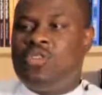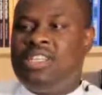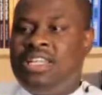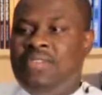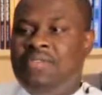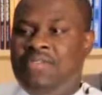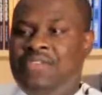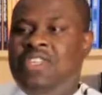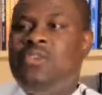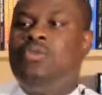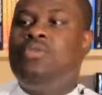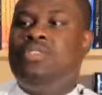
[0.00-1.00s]
Those are the
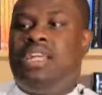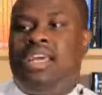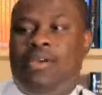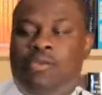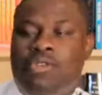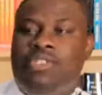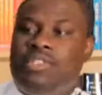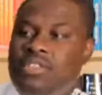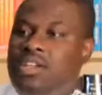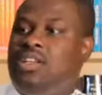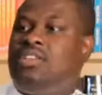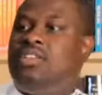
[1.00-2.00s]
views that I want to
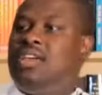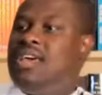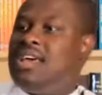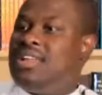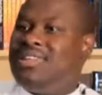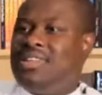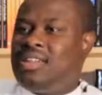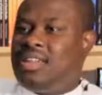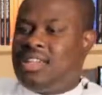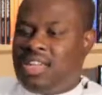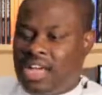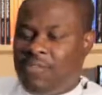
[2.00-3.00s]

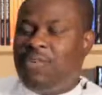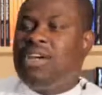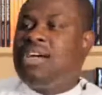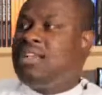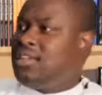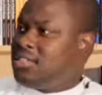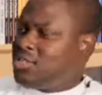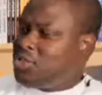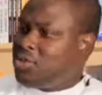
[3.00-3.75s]
change. In Africa, there is a